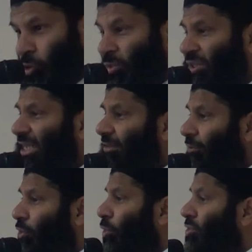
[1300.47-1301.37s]
which
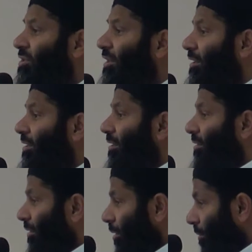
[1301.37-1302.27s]
even caused
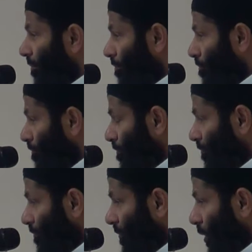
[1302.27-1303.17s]
the
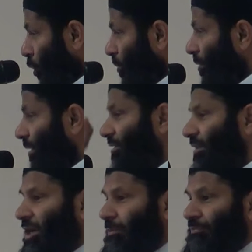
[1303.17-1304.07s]
Umar
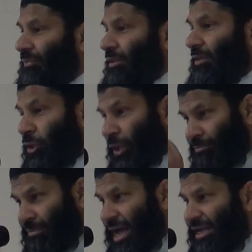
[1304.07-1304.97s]
al-Khattab, the
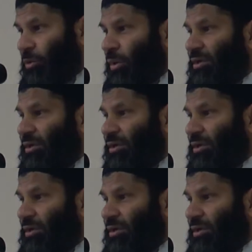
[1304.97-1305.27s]
great man he